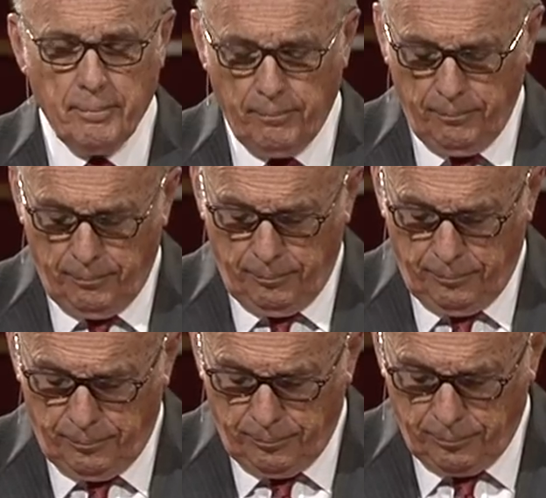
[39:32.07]

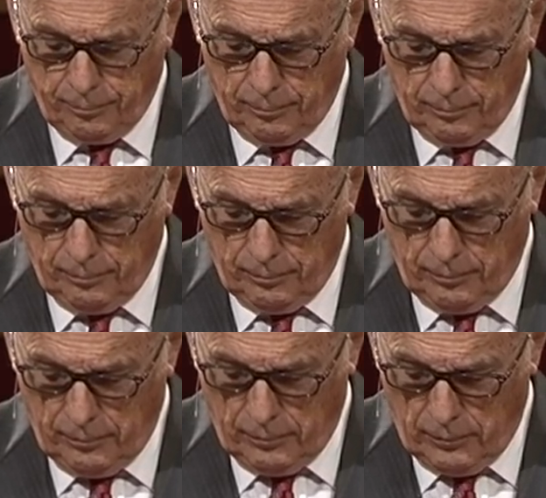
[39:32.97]

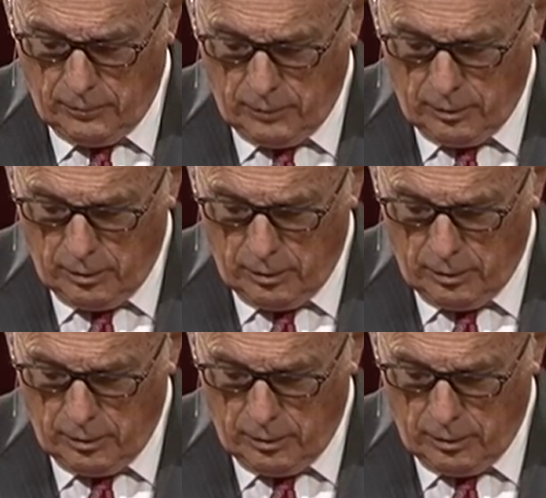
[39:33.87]
No one is speaking in this clip.